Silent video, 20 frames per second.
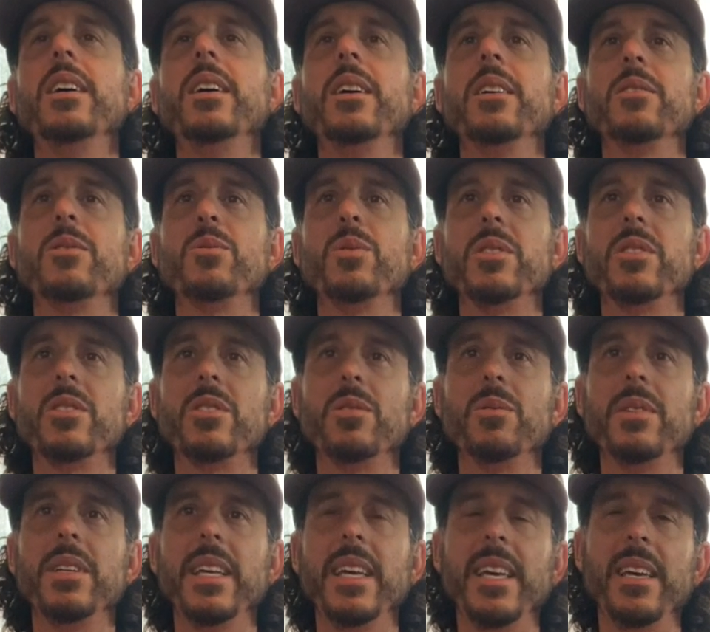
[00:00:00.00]
Switch it to
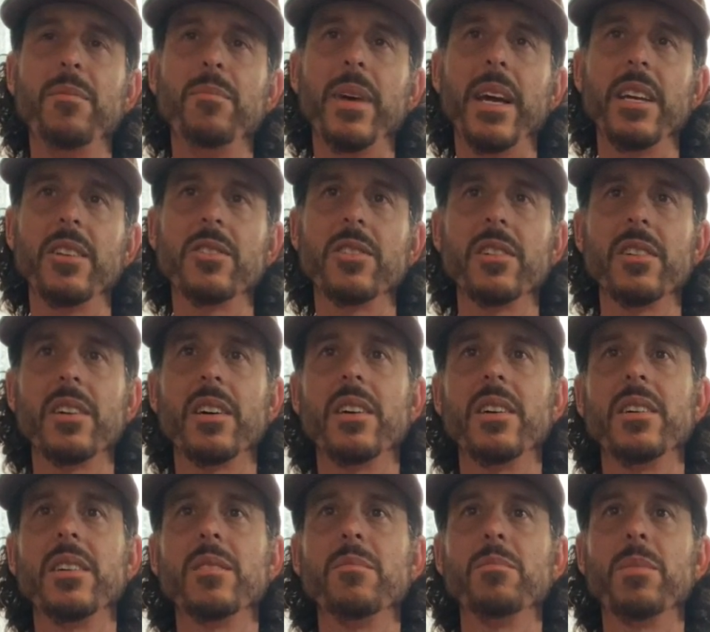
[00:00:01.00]
an E major
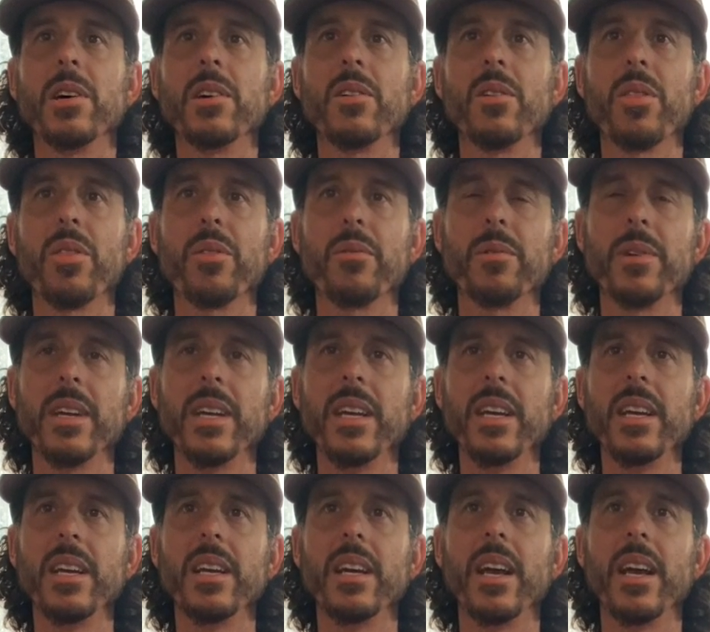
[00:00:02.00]
on bar 3,